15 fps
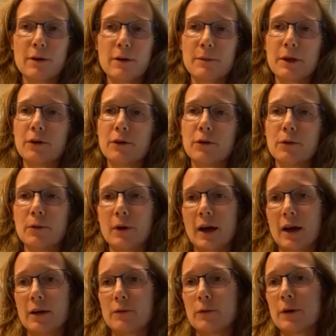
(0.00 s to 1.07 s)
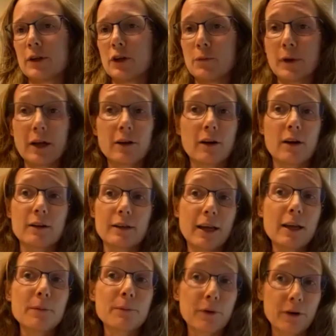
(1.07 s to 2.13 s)
women who had what you might call
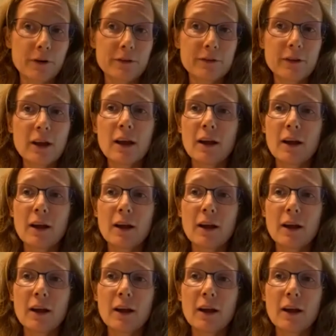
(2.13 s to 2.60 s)
land births,